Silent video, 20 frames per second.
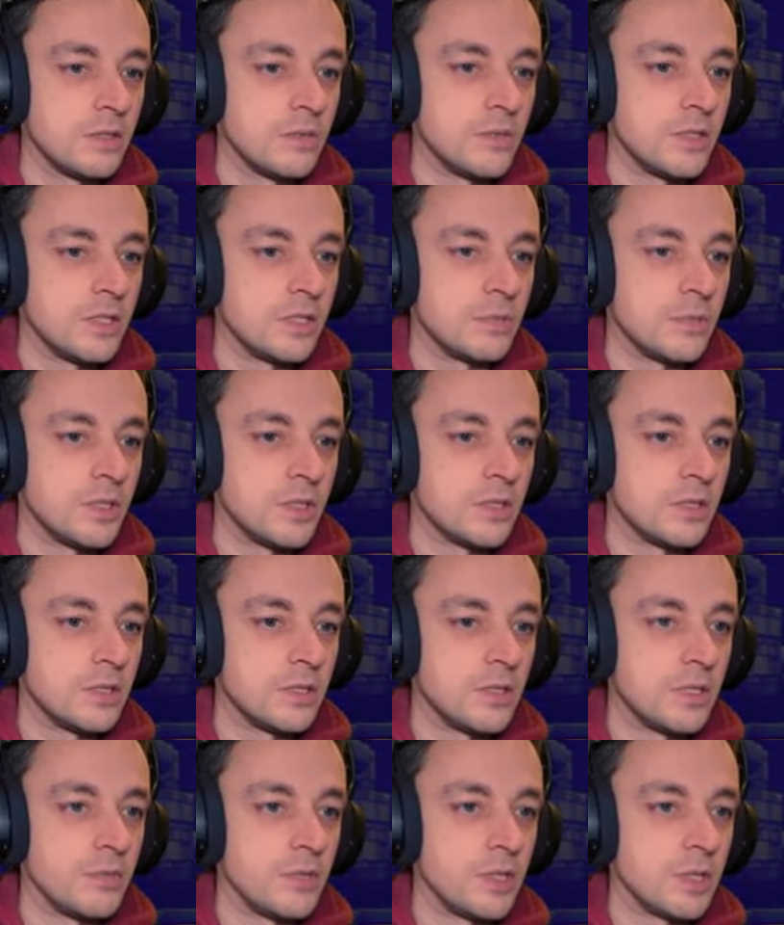Wait a minute.
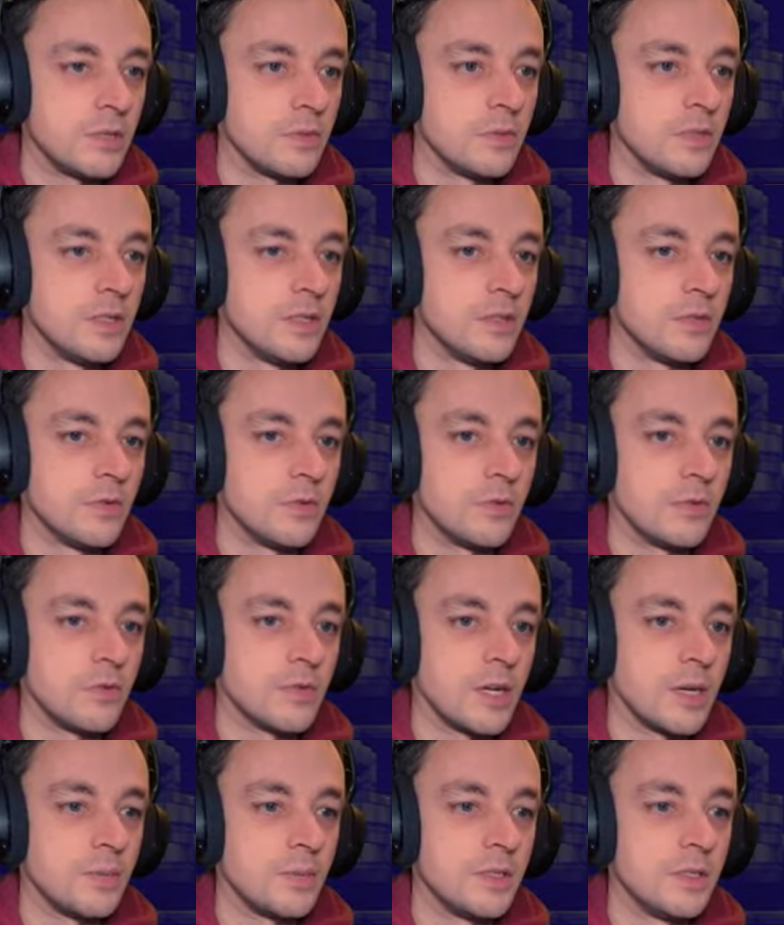There we go. All
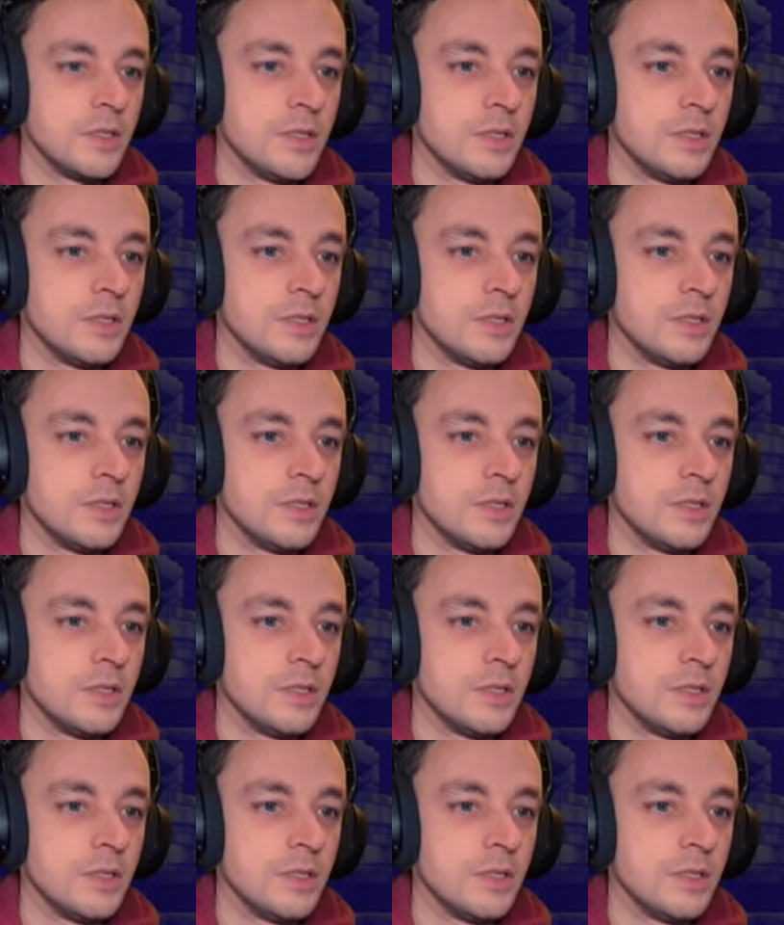grabbed.